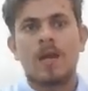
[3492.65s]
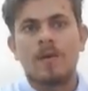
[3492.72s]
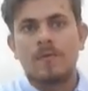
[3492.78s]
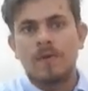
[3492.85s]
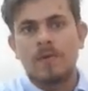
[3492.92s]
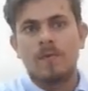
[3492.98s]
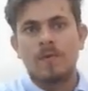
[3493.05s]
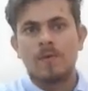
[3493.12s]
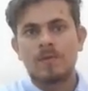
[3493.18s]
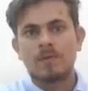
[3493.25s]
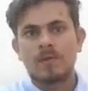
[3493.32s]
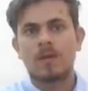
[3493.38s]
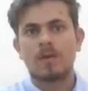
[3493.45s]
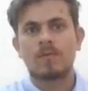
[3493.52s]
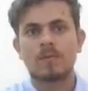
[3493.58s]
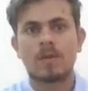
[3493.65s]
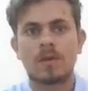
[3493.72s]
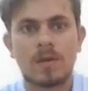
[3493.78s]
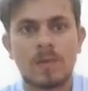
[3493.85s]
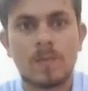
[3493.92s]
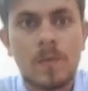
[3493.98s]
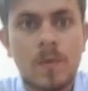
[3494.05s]
life revolves around
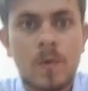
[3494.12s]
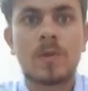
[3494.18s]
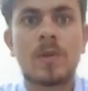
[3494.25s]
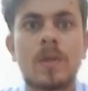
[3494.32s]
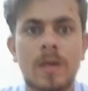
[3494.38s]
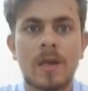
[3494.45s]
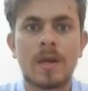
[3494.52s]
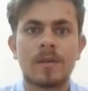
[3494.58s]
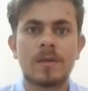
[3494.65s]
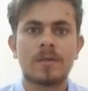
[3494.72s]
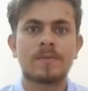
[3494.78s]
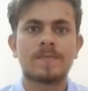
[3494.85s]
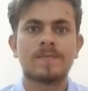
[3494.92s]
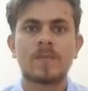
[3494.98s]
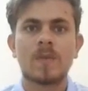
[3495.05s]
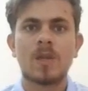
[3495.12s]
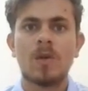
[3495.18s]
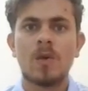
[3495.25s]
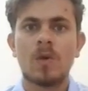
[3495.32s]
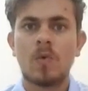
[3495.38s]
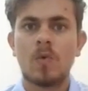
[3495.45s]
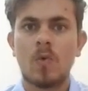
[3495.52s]
her brother Kenneth,
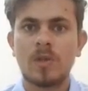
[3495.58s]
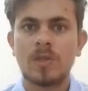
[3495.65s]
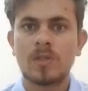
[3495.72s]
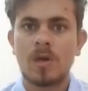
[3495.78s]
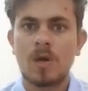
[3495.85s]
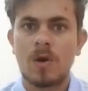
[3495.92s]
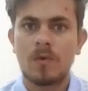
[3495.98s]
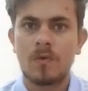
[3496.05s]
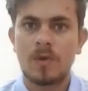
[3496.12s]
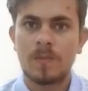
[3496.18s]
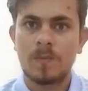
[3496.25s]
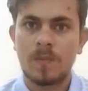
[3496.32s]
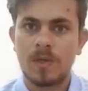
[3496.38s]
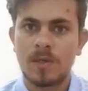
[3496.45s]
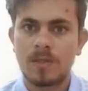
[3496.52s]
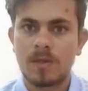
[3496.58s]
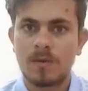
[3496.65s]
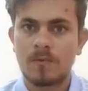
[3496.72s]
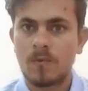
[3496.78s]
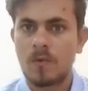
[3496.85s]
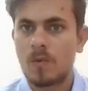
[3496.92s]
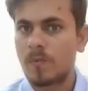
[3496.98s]
who is now in
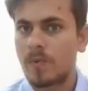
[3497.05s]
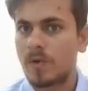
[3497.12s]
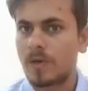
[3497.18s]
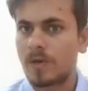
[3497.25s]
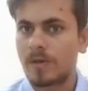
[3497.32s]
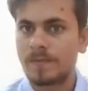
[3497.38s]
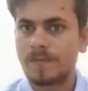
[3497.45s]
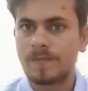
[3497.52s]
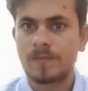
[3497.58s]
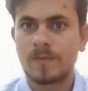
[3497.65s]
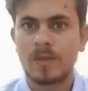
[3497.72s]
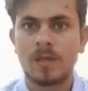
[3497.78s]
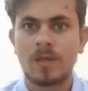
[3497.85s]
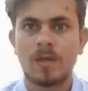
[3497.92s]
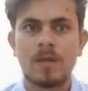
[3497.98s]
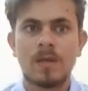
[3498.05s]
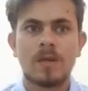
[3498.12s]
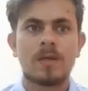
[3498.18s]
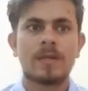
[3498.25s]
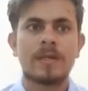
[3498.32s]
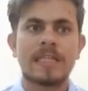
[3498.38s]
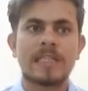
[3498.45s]
prison for murder.
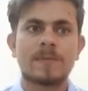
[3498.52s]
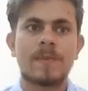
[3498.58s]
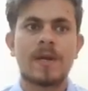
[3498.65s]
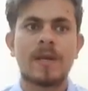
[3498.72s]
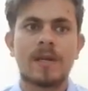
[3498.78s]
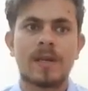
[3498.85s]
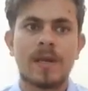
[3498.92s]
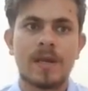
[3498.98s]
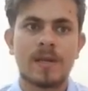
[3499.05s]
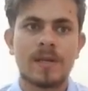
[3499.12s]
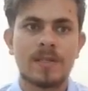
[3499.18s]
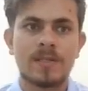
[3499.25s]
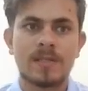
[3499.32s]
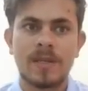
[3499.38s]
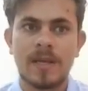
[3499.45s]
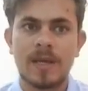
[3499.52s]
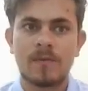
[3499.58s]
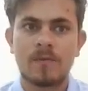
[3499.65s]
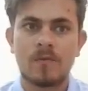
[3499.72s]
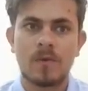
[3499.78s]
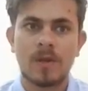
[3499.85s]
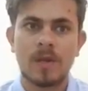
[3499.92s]
Despite Kenny's
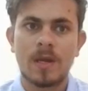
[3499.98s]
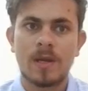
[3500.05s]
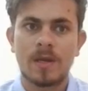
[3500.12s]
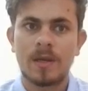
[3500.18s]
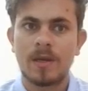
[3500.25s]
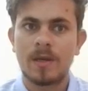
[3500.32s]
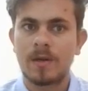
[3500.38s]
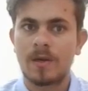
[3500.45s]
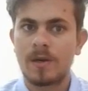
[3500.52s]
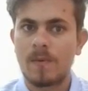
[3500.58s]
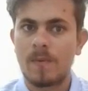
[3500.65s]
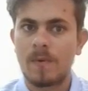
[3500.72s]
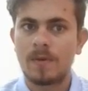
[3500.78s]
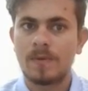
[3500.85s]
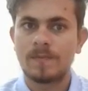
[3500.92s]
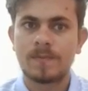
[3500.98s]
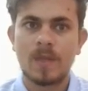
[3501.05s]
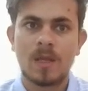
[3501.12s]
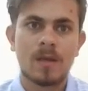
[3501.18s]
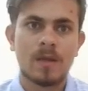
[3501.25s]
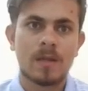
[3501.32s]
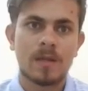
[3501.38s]
knack for getting in trouble,
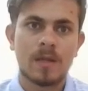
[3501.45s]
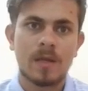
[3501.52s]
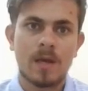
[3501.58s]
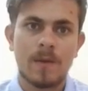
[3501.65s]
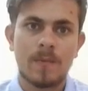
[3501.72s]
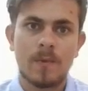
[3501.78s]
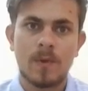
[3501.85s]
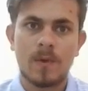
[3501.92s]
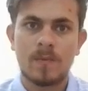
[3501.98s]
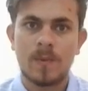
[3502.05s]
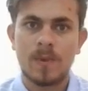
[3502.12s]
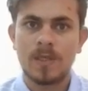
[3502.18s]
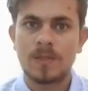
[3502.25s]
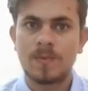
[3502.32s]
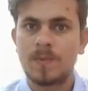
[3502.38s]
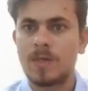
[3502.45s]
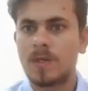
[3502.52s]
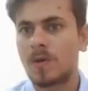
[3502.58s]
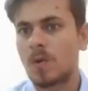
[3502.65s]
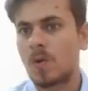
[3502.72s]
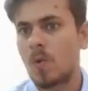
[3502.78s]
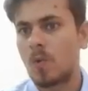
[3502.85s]
they have always
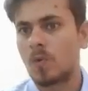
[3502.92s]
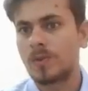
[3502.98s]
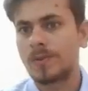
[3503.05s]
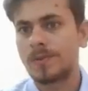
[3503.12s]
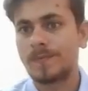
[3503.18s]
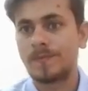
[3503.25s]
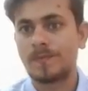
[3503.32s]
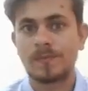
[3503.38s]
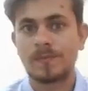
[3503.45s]
been close.